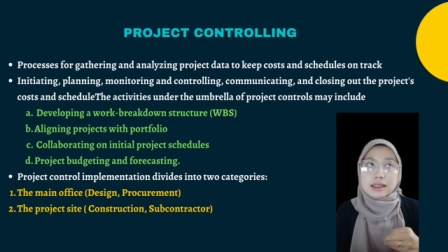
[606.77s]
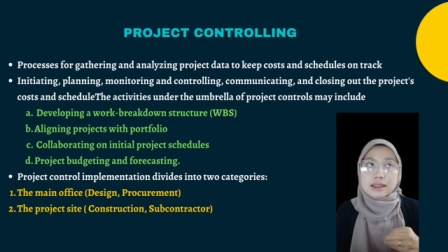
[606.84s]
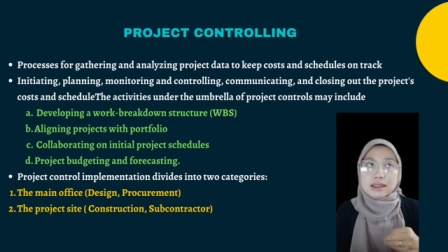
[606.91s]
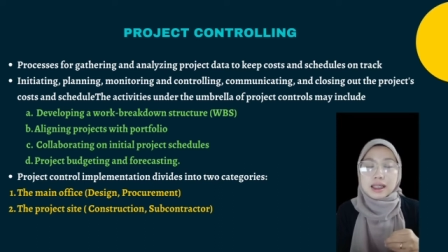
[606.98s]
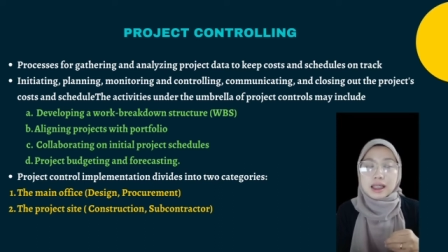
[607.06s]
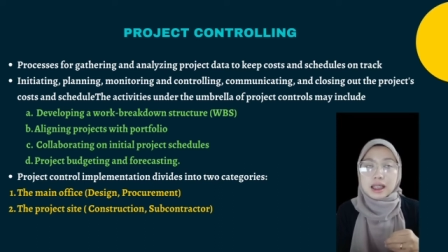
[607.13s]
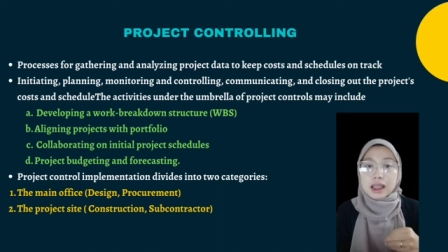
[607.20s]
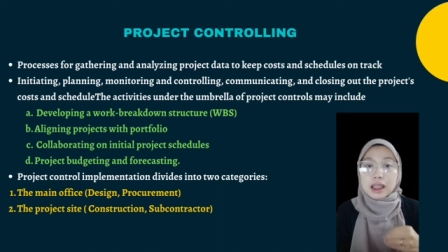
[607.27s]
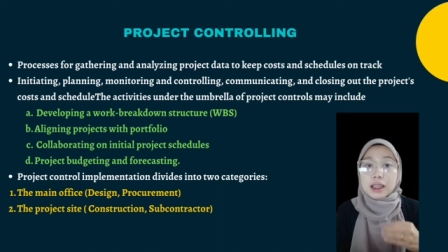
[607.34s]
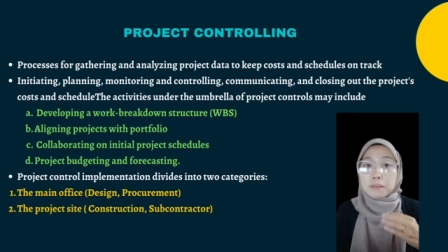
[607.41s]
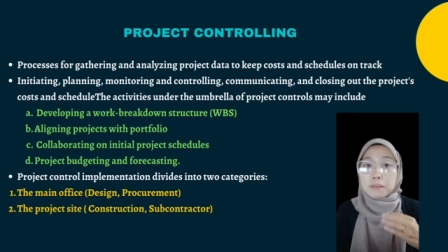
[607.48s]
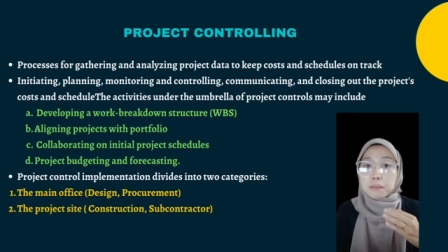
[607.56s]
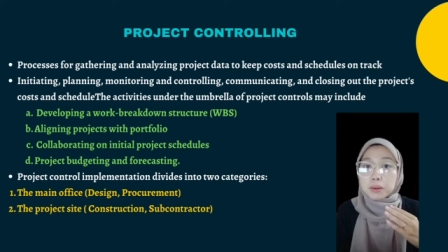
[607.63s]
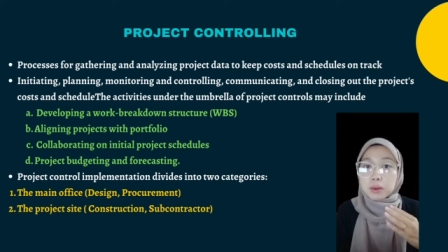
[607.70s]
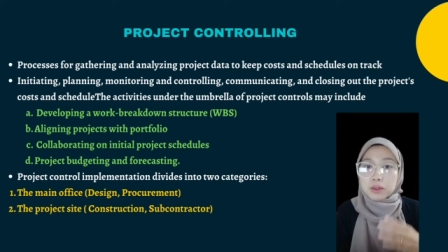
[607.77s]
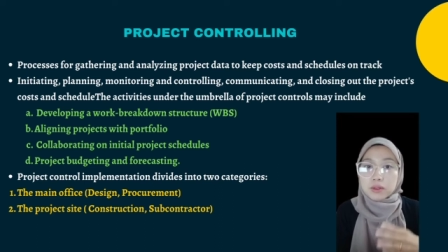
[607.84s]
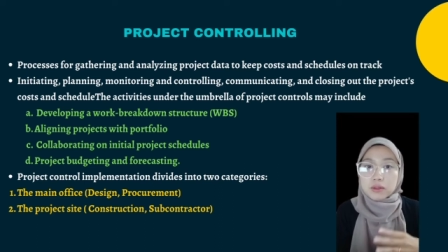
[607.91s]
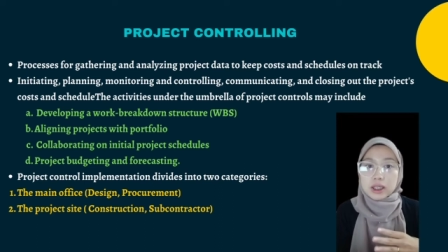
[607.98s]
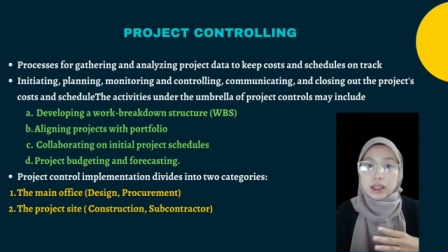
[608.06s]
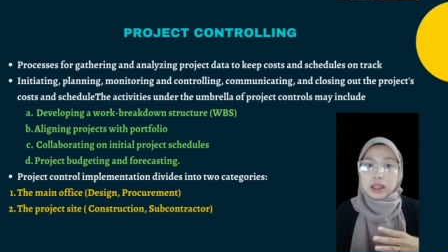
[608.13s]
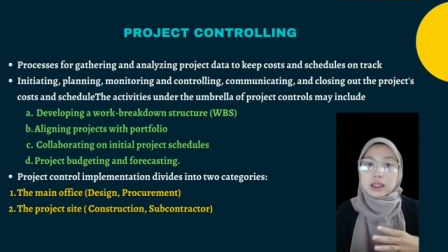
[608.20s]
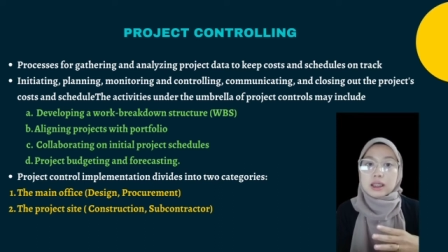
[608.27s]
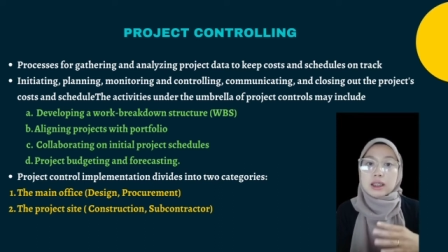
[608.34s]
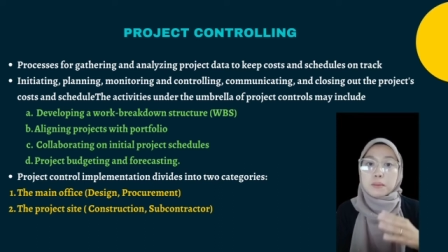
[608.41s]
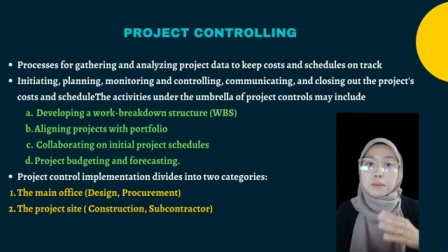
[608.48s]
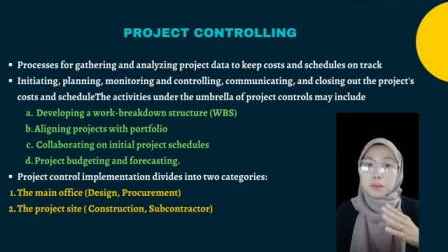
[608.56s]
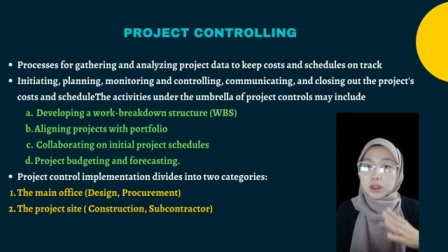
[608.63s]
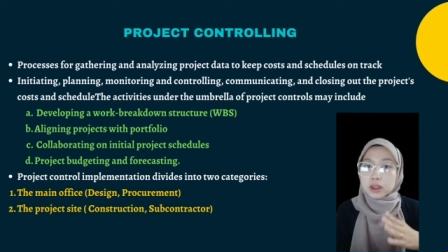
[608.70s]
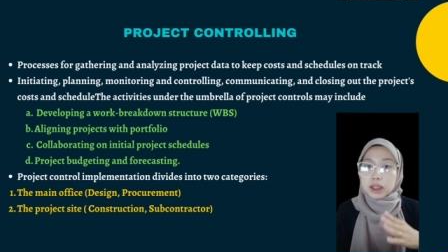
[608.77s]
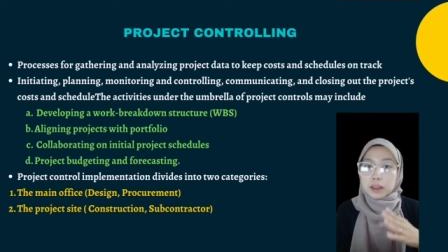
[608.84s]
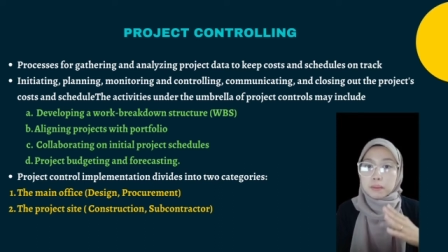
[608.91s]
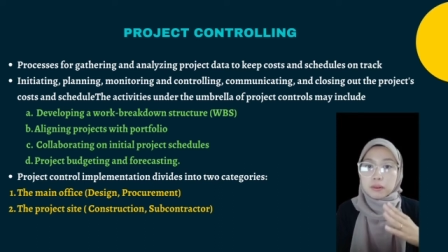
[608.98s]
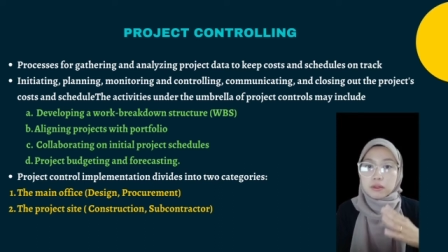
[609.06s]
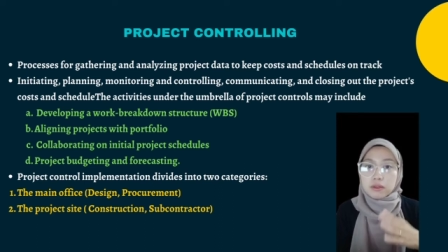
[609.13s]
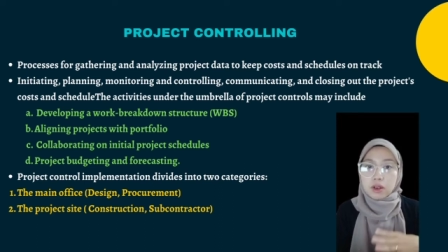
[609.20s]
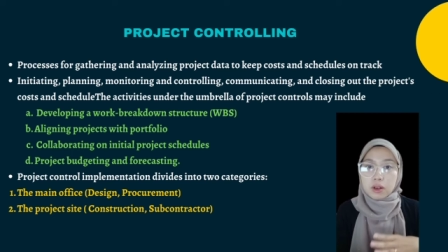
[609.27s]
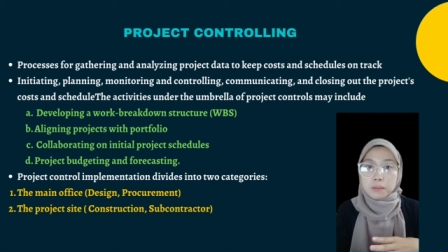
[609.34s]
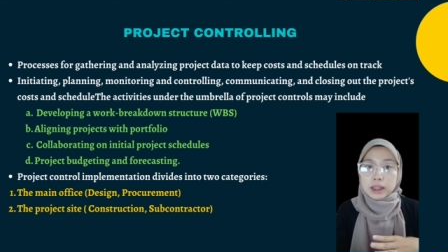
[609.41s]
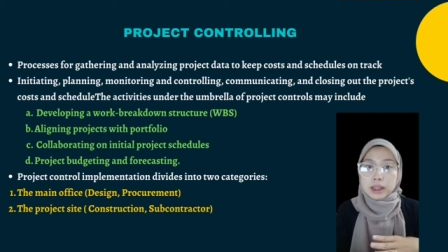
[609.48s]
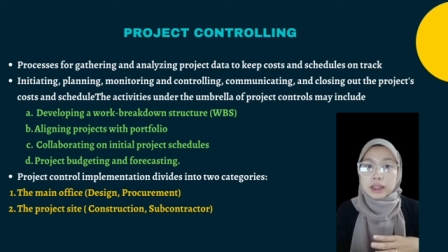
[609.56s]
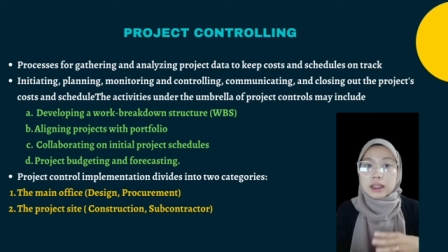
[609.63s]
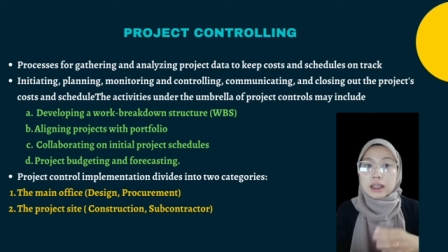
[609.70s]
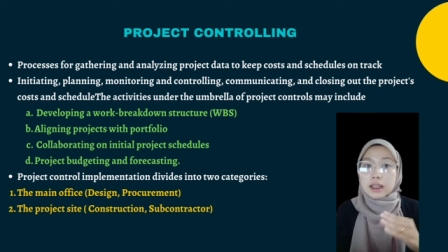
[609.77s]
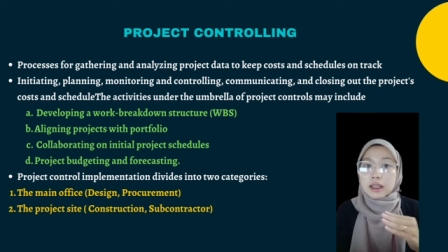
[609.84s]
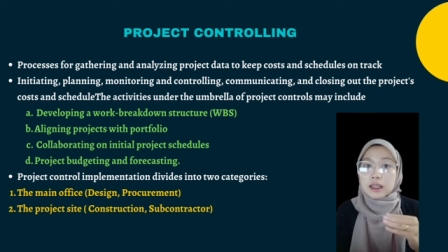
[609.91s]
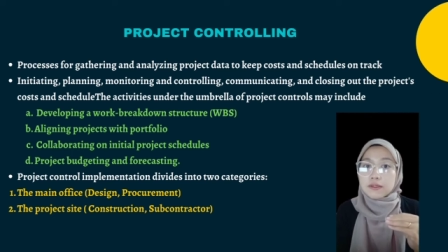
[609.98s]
and then improving project performance